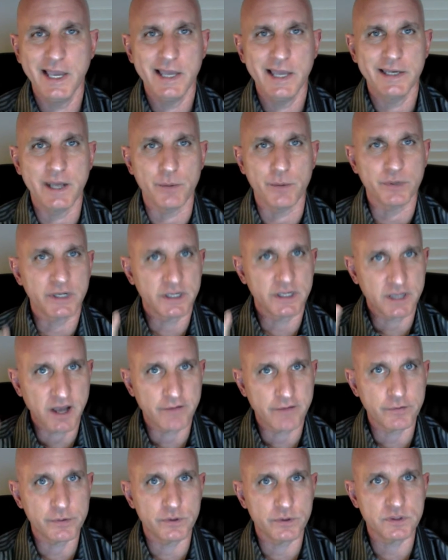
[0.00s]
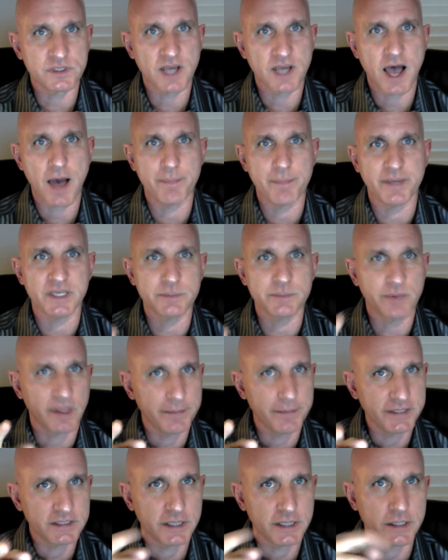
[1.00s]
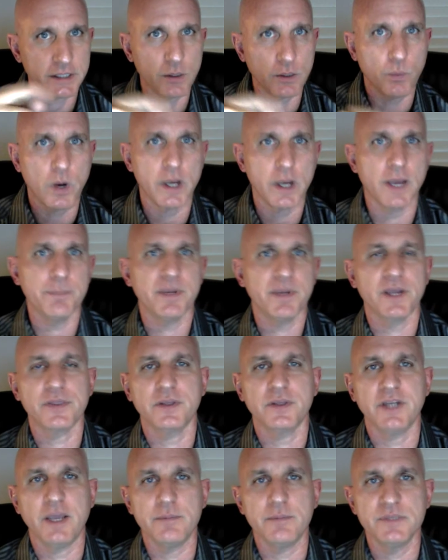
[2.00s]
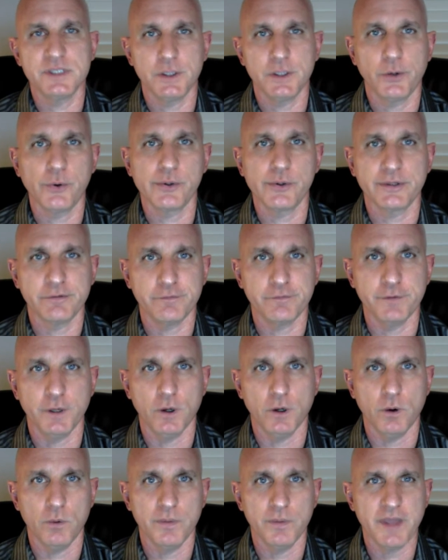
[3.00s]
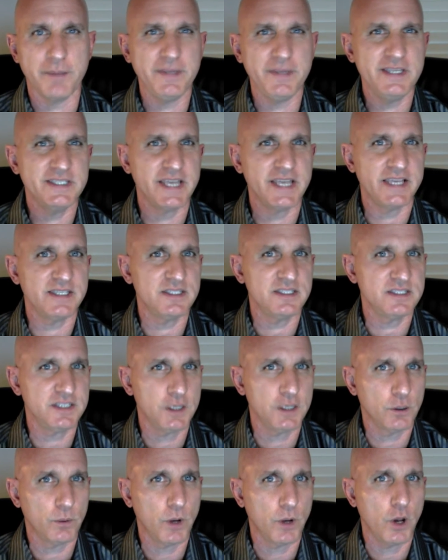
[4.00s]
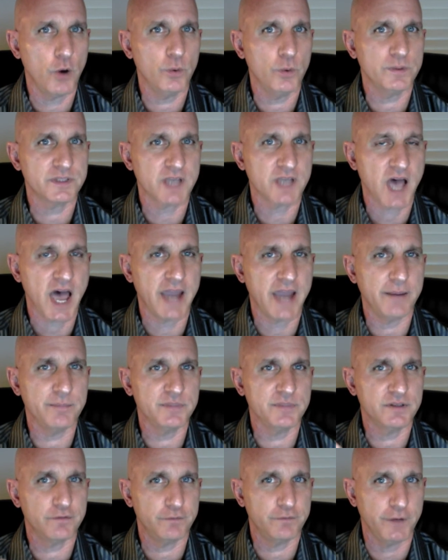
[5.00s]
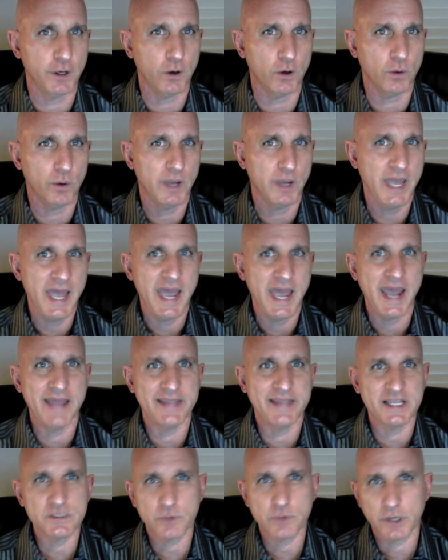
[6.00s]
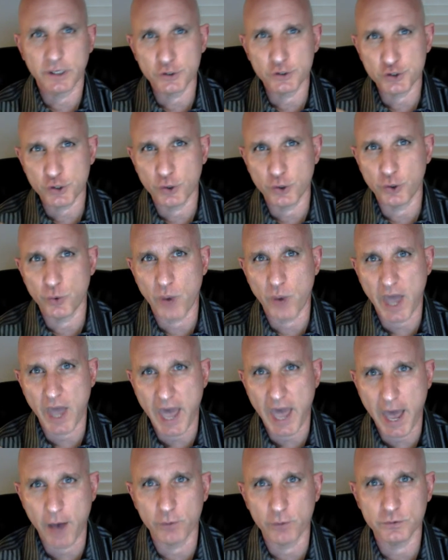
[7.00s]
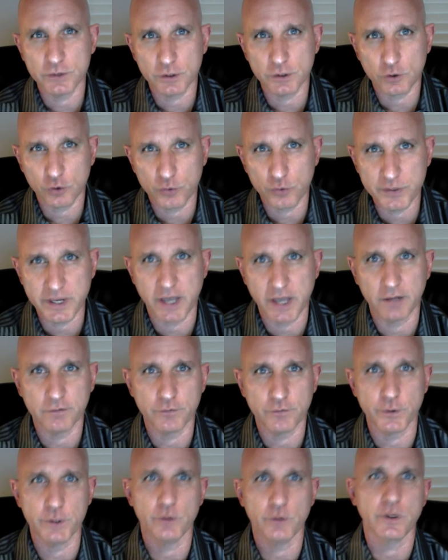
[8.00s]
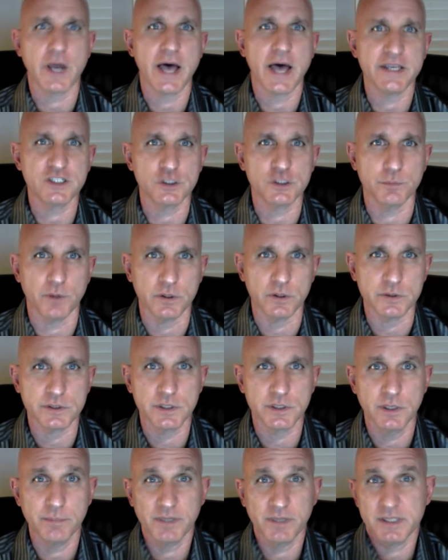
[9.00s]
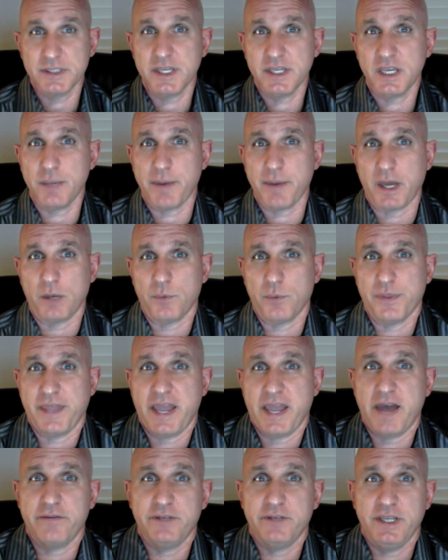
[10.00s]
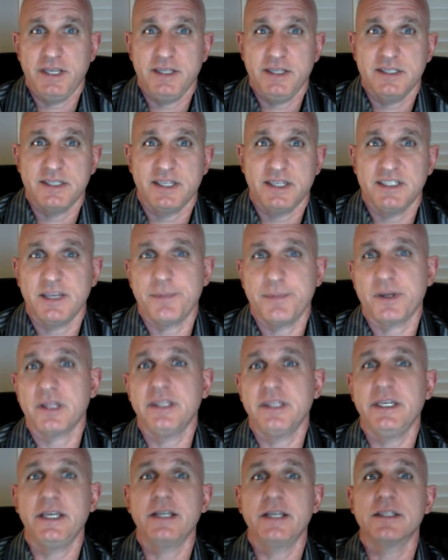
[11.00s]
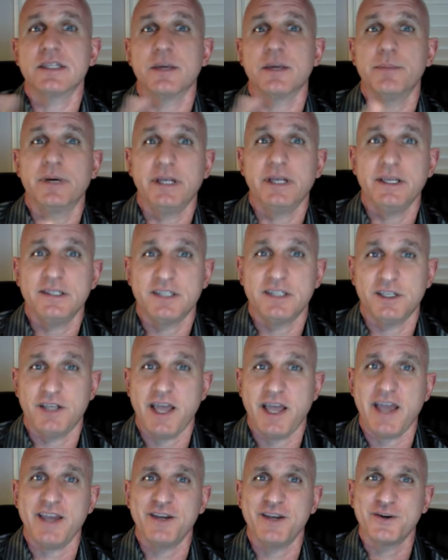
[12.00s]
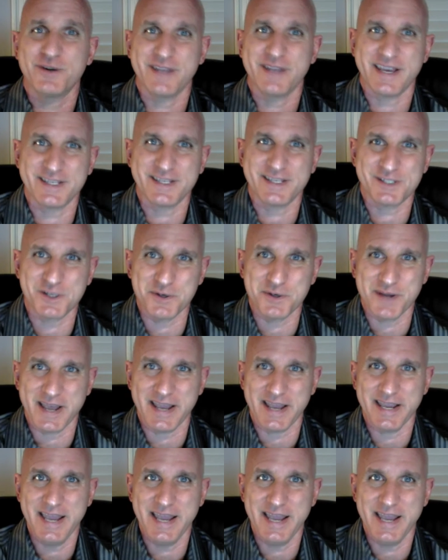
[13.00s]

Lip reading: Now, we're going to cover those topics, but let me tell you why I picked the name Zero to Fill. That means a zero time to fill. And that's what I'm going to show you how to create for your customers. Because think about it, when they have needs, they typically needed somebody today or yesterday.